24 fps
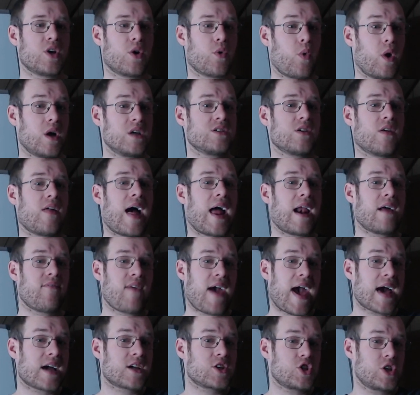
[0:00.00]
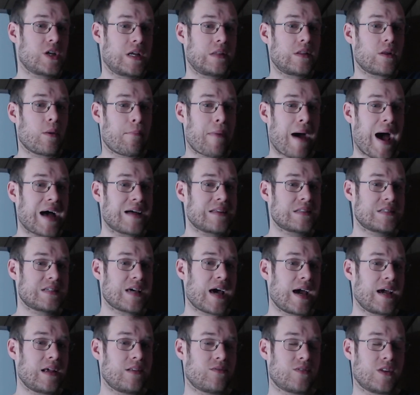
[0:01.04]
There was a lot of action in the bot
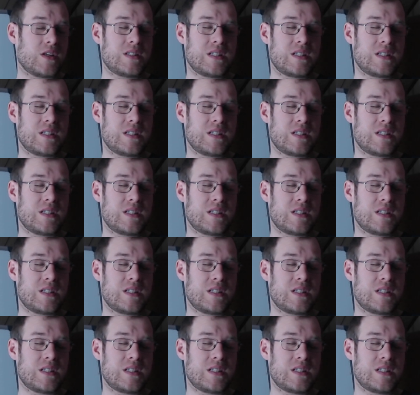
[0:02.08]
side.